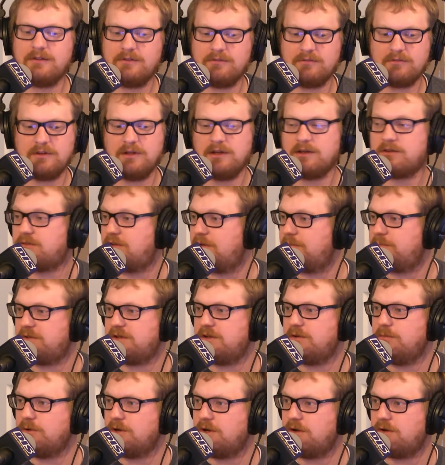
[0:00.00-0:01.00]
except
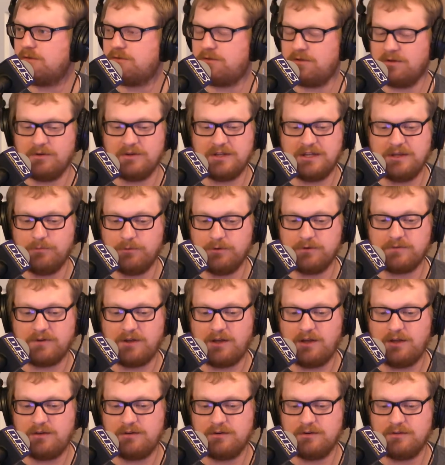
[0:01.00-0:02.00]
he was
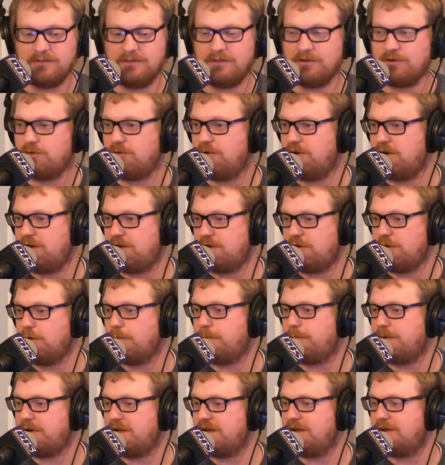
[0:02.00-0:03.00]
at the grand
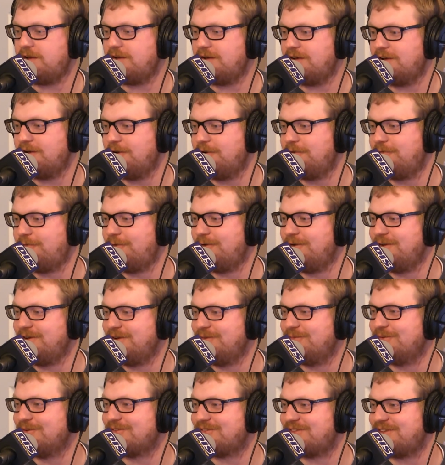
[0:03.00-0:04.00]
opening of when he
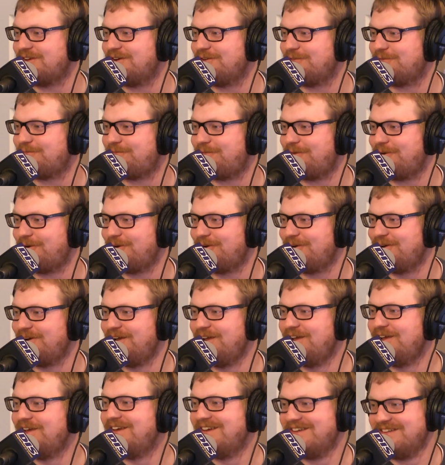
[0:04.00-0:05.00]
was there for
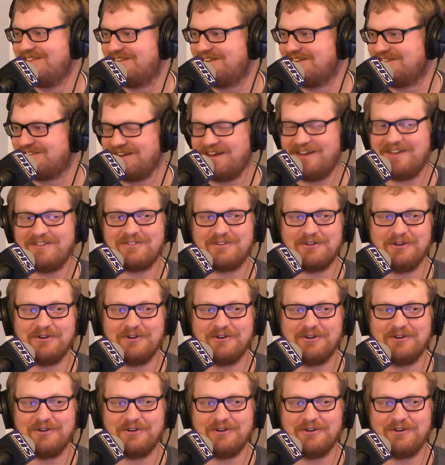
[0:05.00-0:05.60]
Disaster.